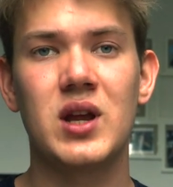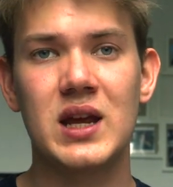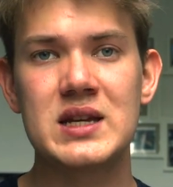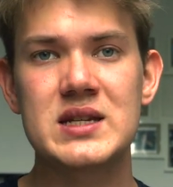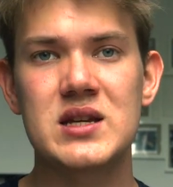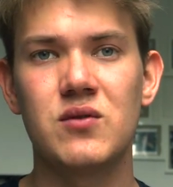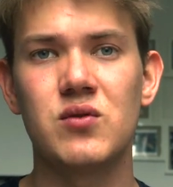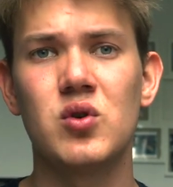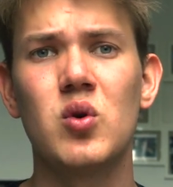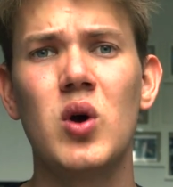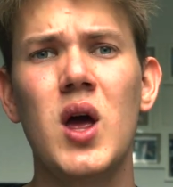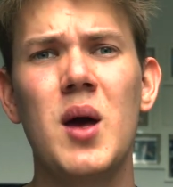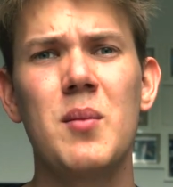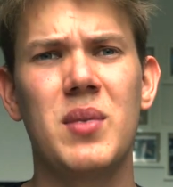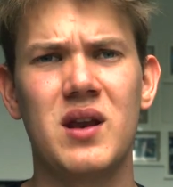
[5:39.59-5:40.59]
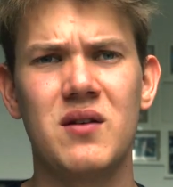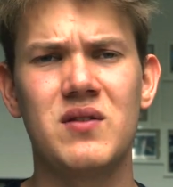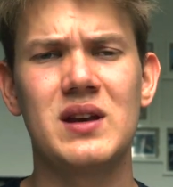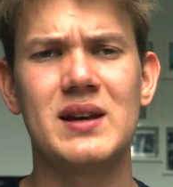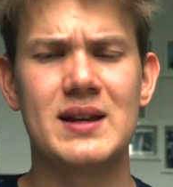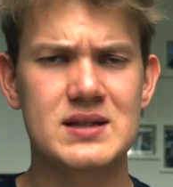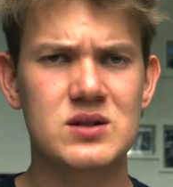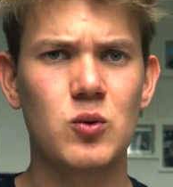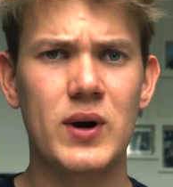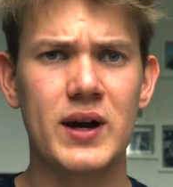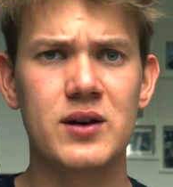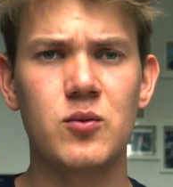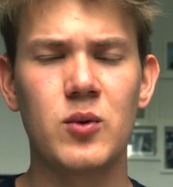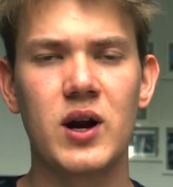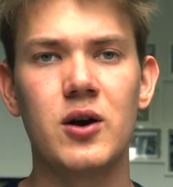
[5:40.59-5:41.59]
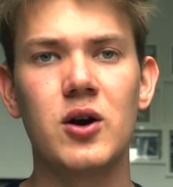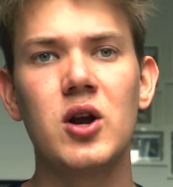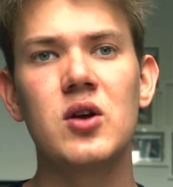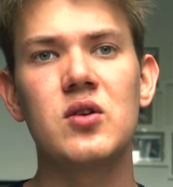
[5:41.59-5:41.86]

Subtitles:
interview, but I think that's quite rare.